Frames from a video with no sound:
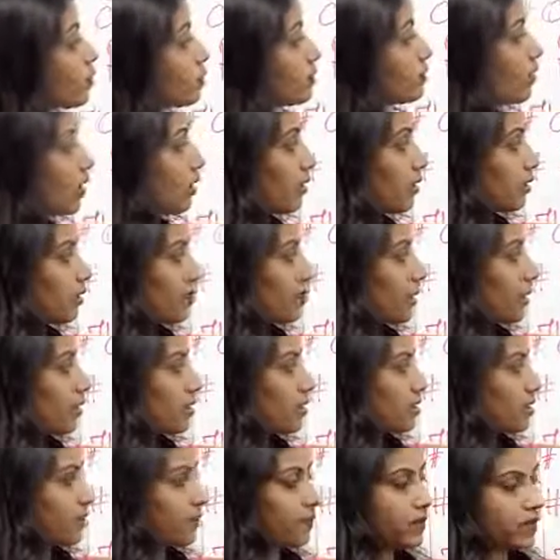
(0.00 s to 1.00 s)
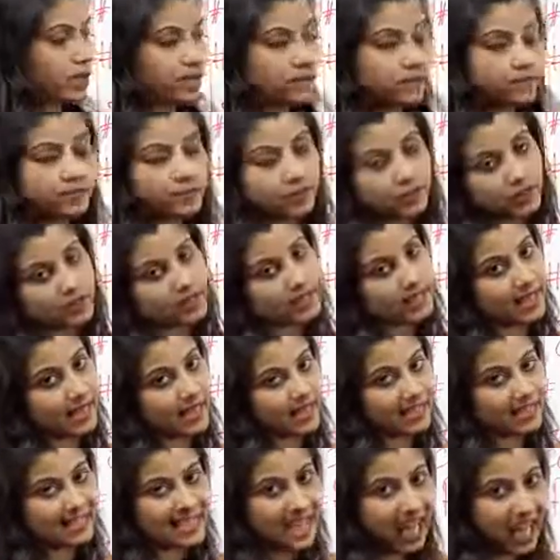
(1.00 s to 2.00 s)
are talking about something for the
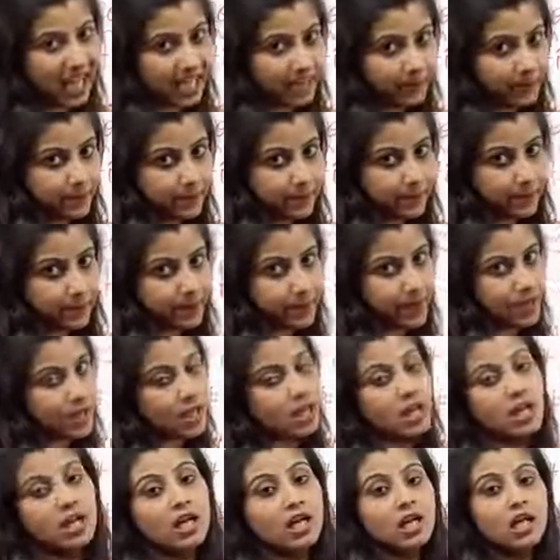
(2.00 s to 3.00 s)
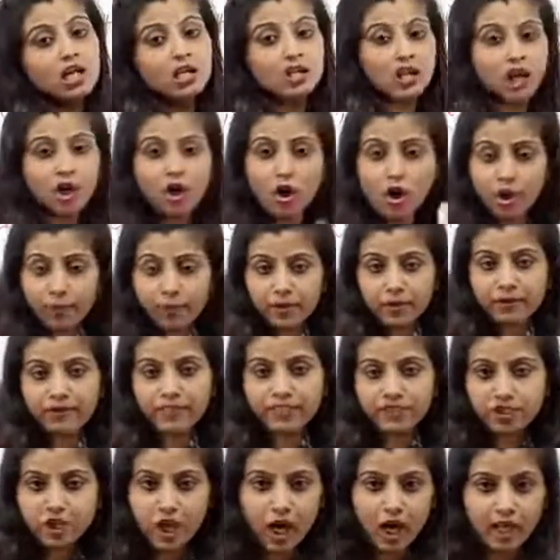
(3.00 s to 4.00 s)
second time. So I hope you've
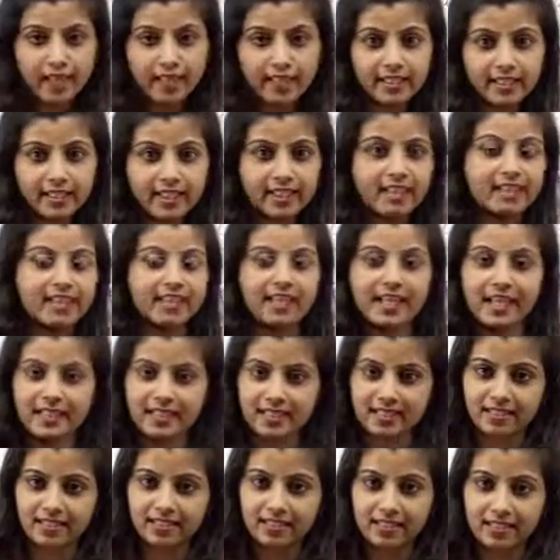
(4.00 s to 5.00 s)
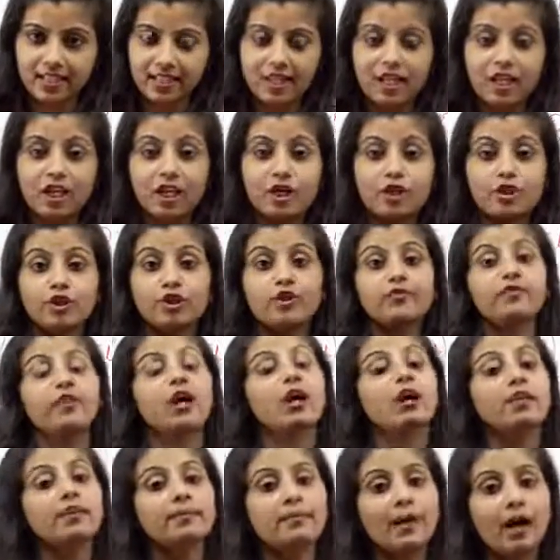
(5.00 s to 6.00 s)
enjoyed the lesson. You have
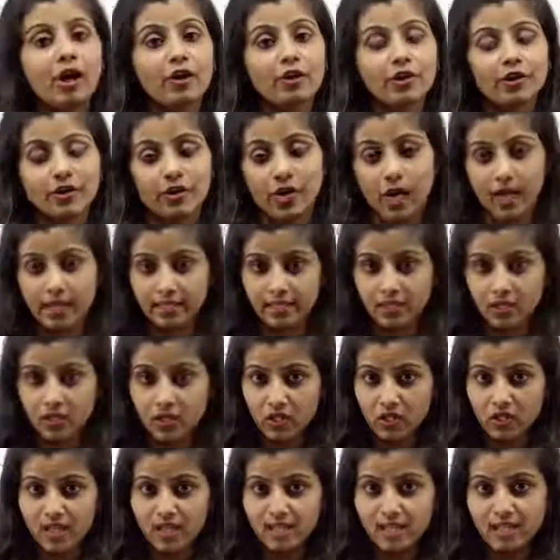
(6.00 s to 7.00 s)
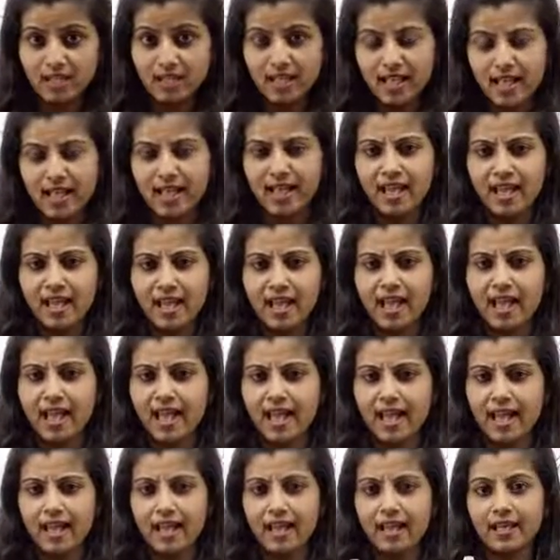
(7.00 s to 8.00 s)
learned about your articles,
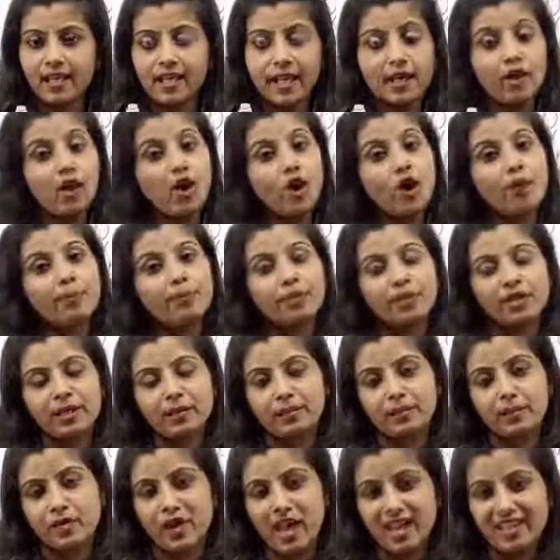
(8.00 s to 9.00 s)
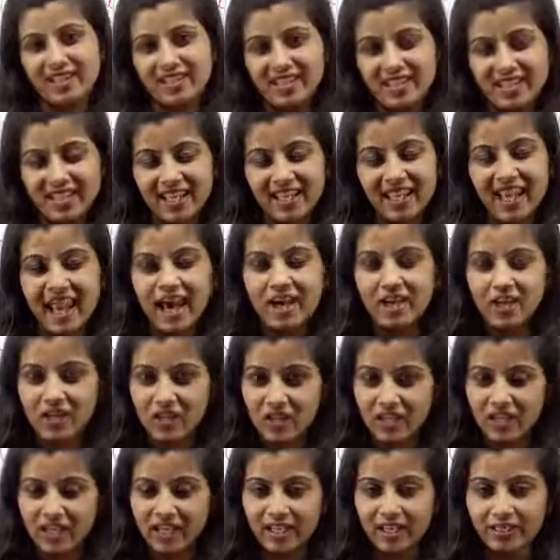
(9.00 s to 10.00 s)
and I hope you keep practicing and
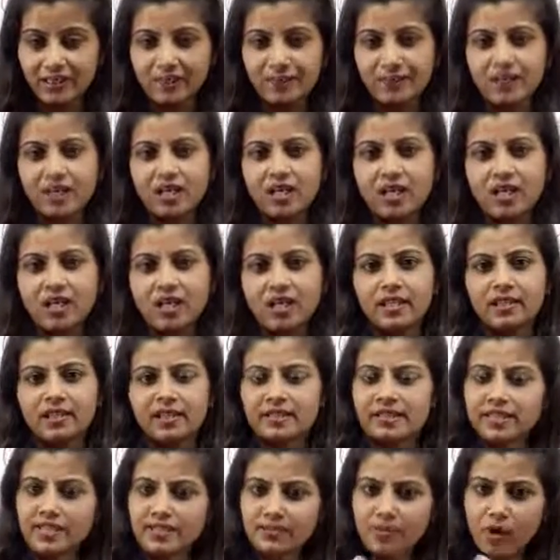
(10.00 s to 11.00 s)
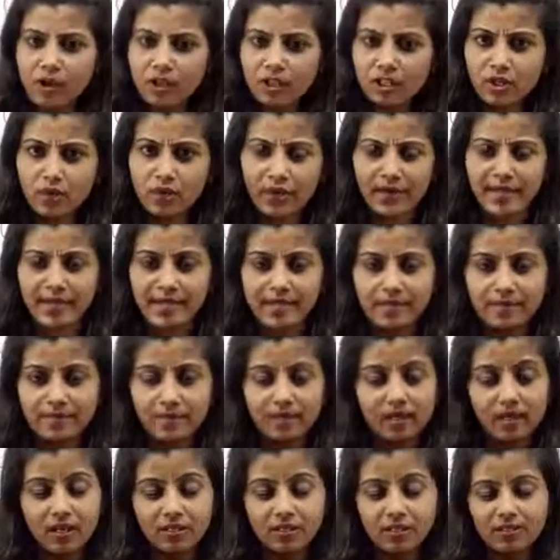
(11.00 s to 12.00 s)
learning. There's a small quiz
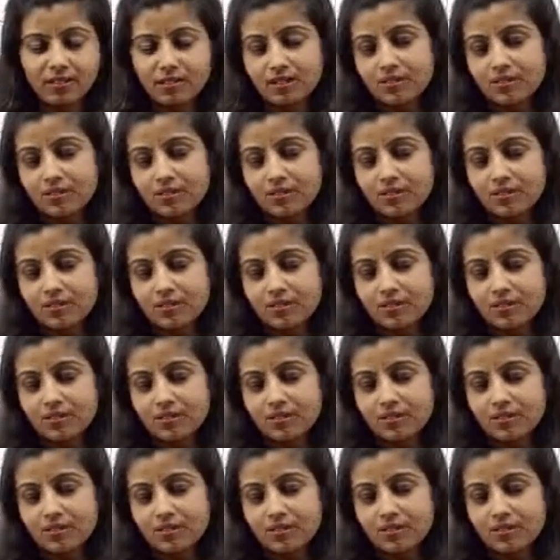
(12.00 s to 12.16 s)
by